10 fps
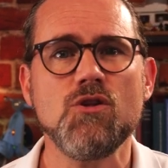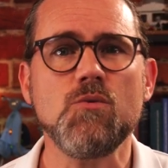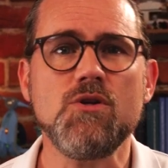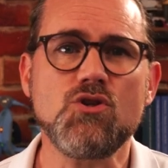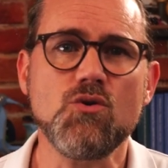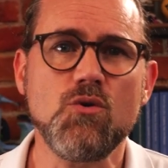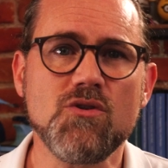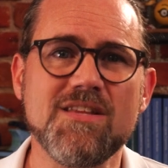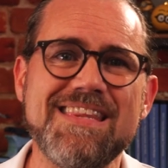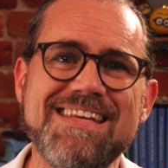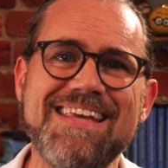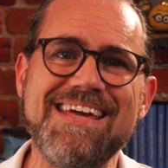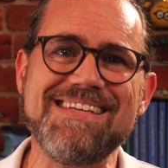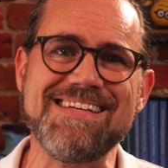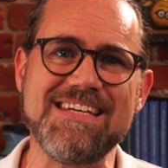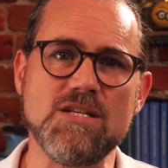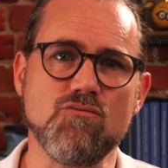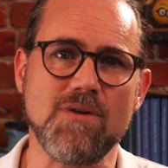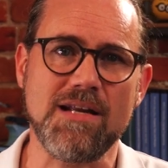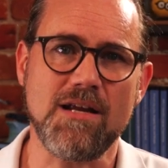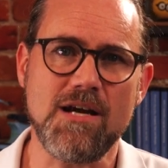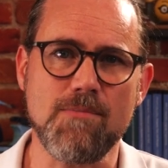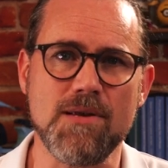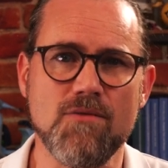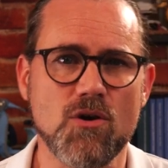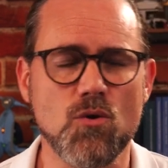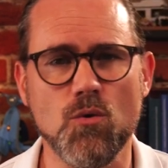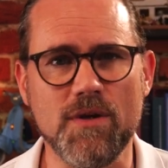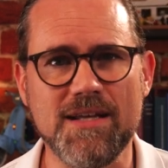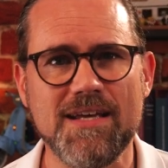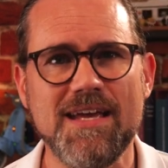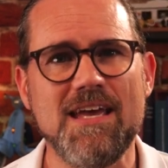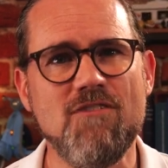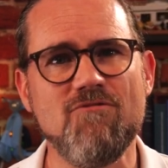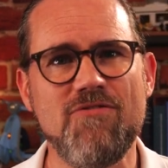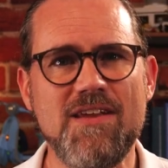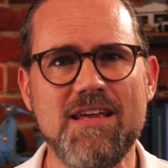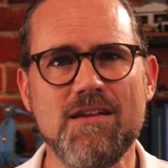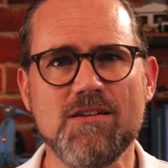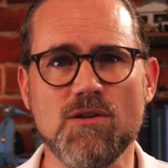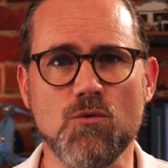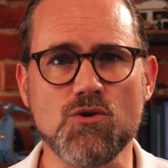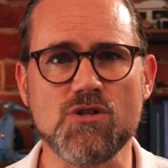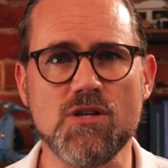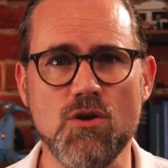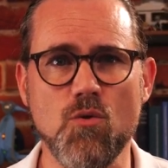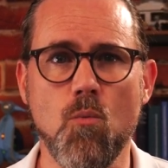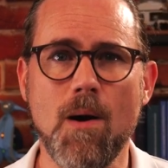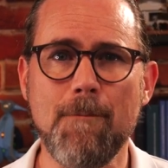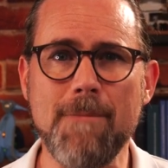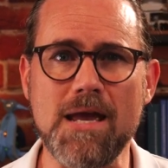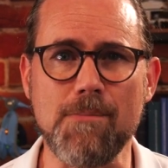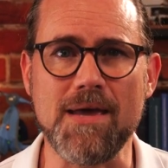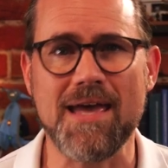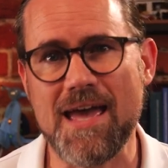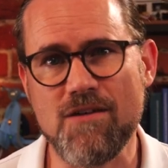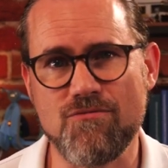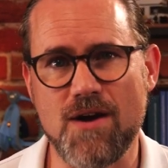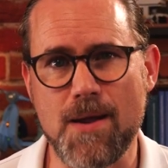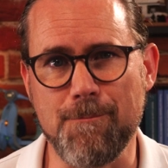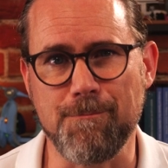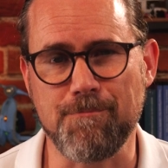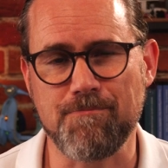To ensure that the data is reliably recorded, Infineon has launched a new 1 megabit FRAM.